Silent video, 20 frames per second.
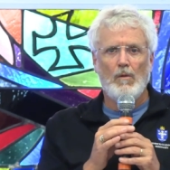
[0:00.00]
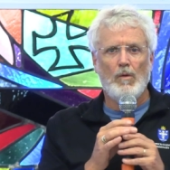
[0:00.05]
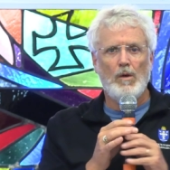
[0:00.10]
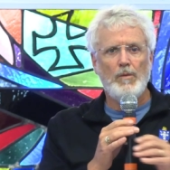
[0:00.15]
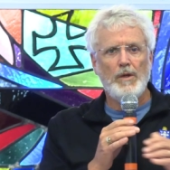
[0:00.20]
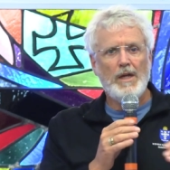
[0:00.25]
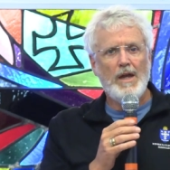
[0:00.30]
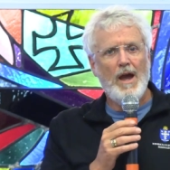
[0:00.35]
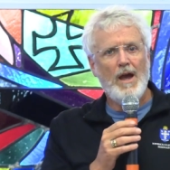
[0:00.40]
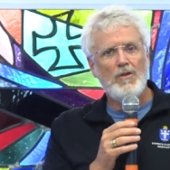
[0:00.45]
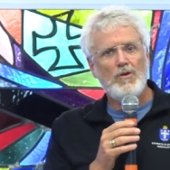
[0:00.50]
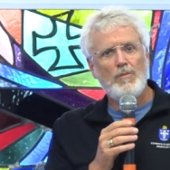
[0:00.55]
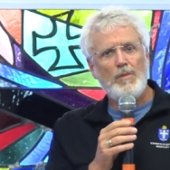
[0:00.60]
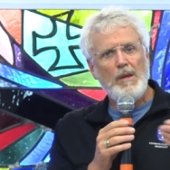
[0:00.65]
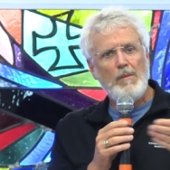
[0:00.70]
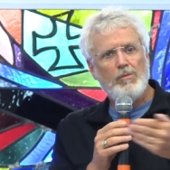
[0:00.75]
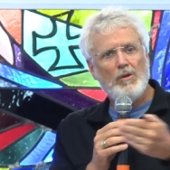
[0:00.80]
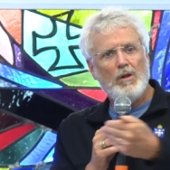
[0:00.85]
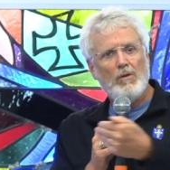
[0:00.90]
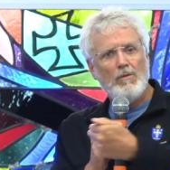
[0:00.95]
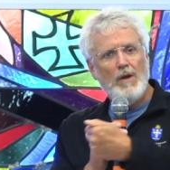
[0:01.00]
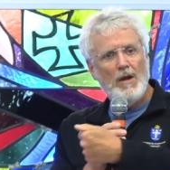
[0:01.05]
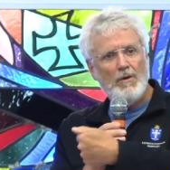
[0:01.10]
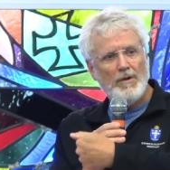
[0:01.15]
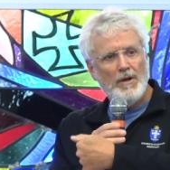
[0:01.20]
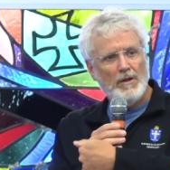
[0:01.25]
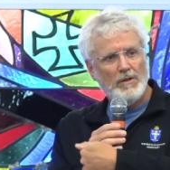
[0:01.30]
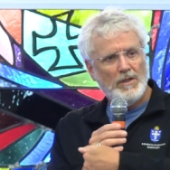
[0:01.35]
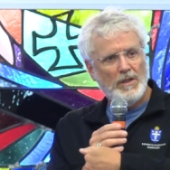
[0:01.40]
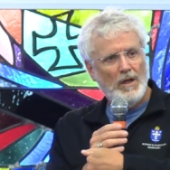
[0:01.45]
When we gather people
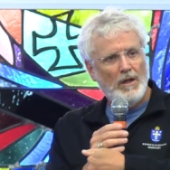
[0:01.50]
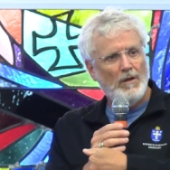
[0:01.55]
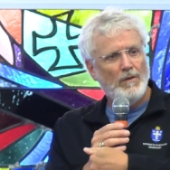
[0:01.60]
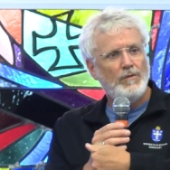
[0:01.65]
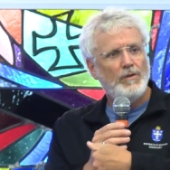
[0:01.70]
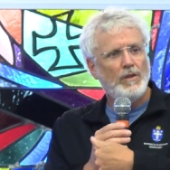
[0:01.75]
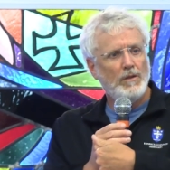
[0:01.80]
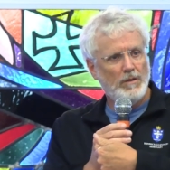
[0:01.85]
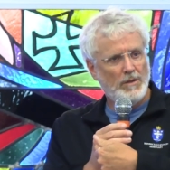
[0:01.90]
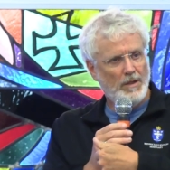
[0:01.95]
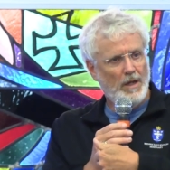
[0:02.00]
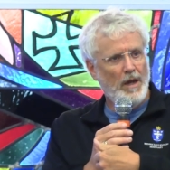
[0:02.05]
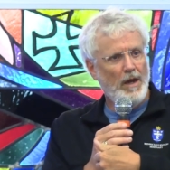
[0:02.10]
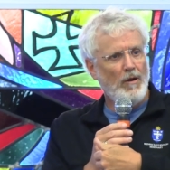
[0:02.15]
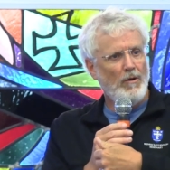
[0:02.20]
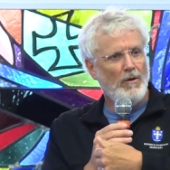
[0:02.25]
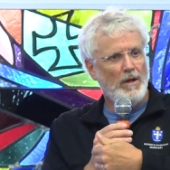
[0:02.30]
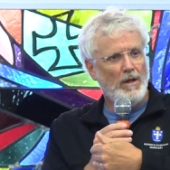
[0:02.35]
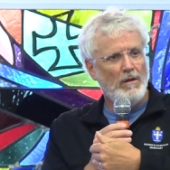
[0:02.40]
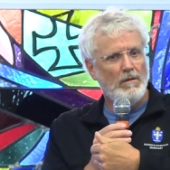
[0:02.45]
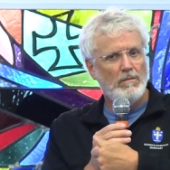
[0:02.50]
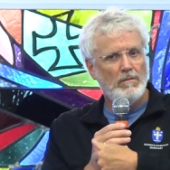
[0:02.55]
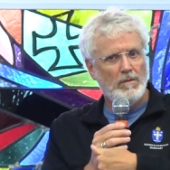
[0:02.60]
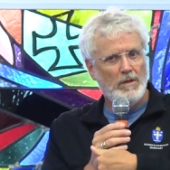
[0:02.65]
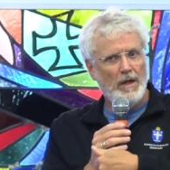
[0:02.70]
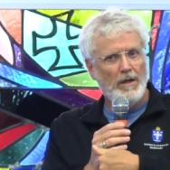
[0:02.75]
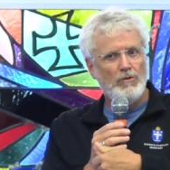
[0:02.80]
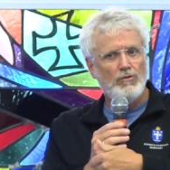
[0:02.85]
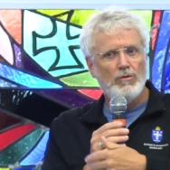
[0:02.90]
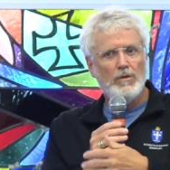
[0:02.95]
around ourselves, scary,
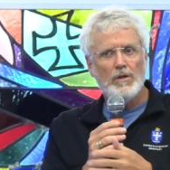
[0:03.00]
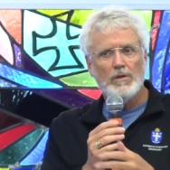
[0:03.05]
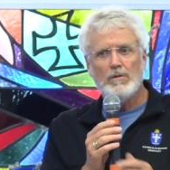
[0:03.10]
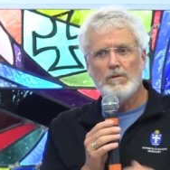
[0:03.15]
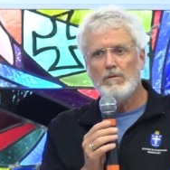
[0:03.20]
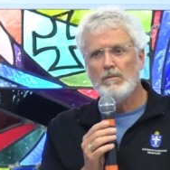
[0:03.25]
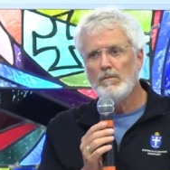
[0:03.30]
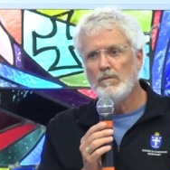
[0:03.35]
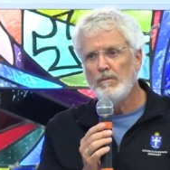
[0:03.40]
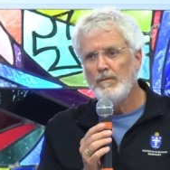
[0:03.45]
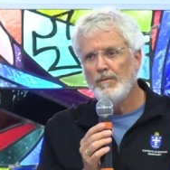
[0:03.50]
dangerous.